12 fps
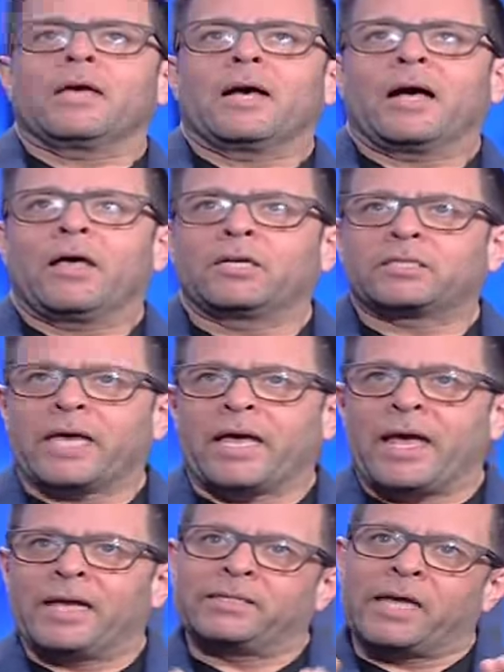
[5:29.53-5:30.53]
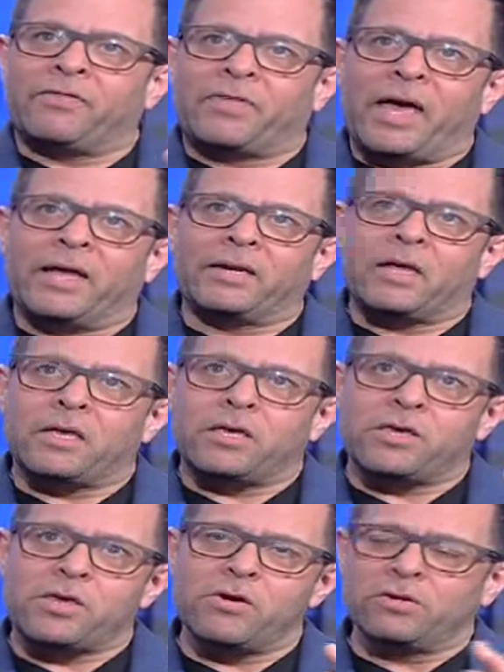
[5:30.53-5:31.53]
Uh, and, and then
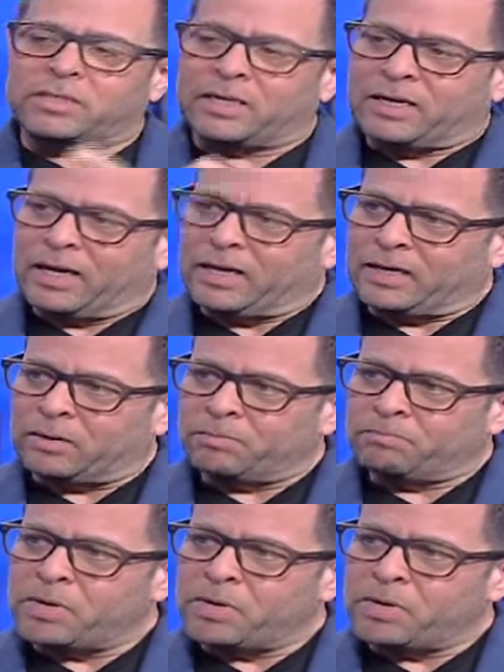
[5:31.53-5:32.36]
years to come,